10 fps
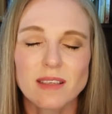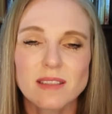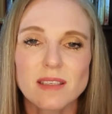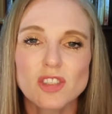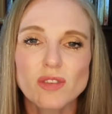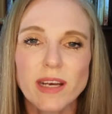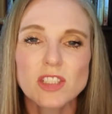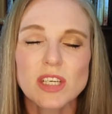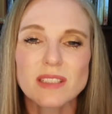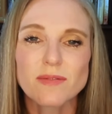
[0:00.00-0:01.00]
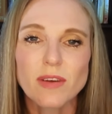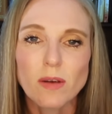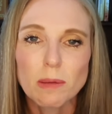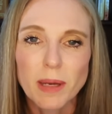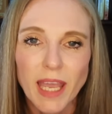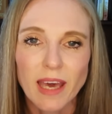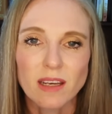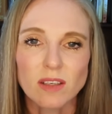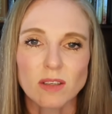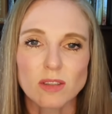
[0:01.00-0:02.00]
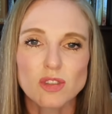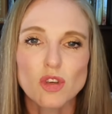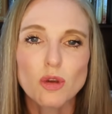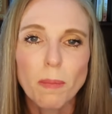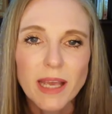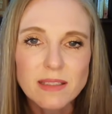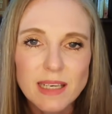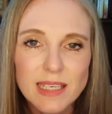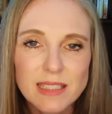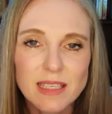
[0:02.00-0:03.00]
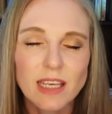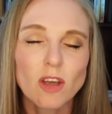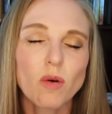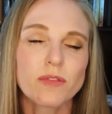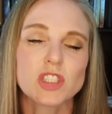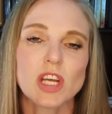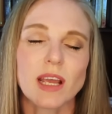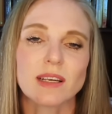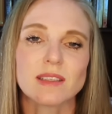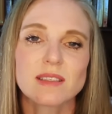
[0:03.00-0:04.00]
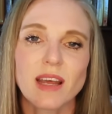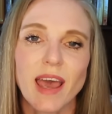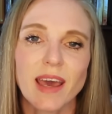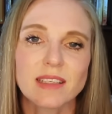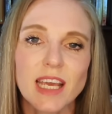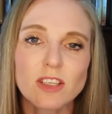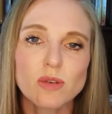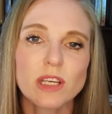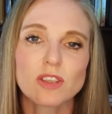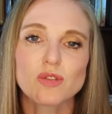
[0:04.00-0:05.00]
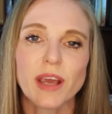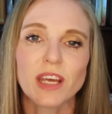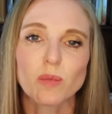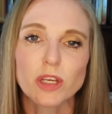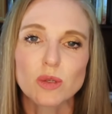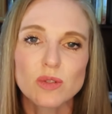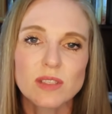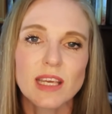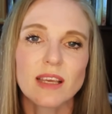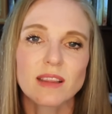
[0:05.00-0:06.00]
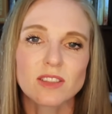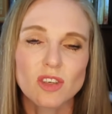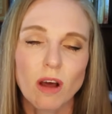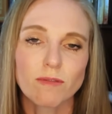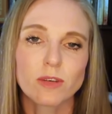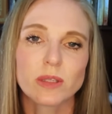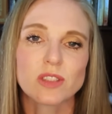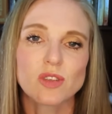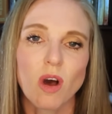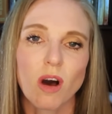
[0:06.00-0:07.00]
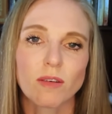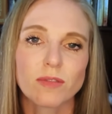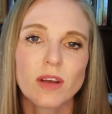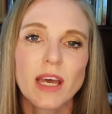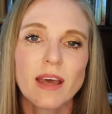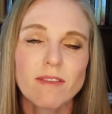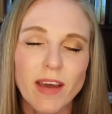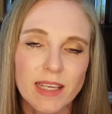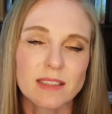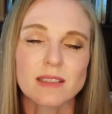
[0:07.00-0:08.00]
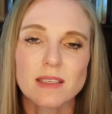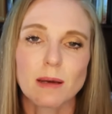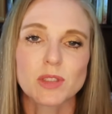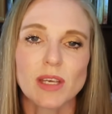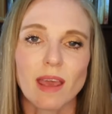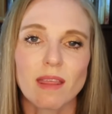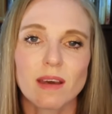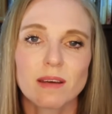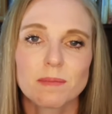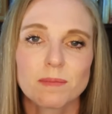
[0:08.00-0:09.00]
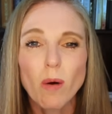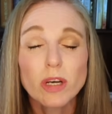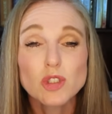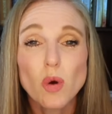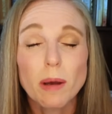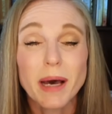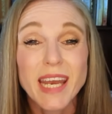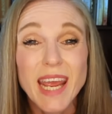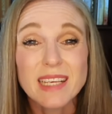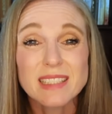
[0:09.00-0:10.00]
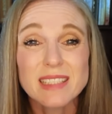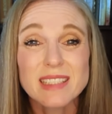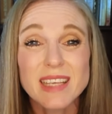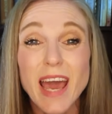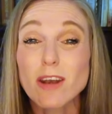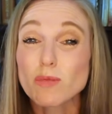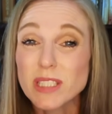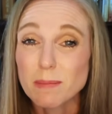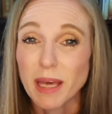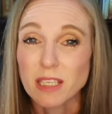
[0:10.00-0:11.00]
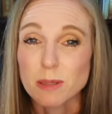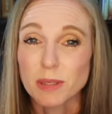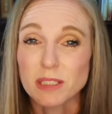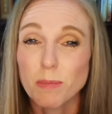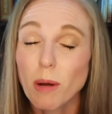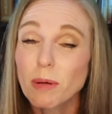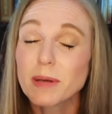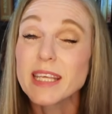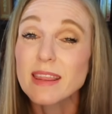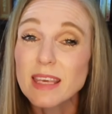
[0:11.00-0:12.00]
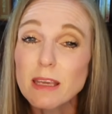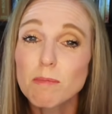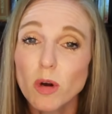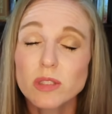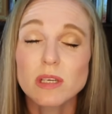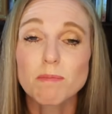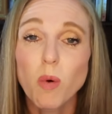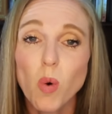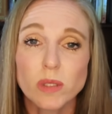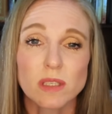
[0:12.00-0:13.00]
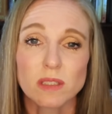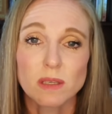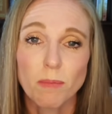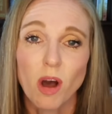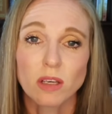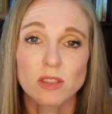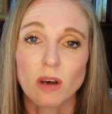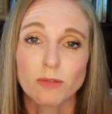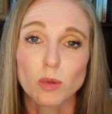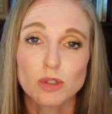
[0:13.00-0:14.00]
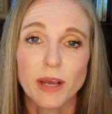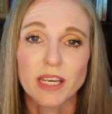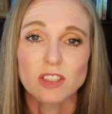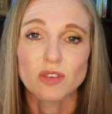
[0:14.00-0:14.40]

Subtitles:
This strategy is very mechanical. So you're basically ticking off the checklist and entering the trade when you're seeing this confluence of factors come together. Now I want to talk about exits and risk management, probably the most important part of your trading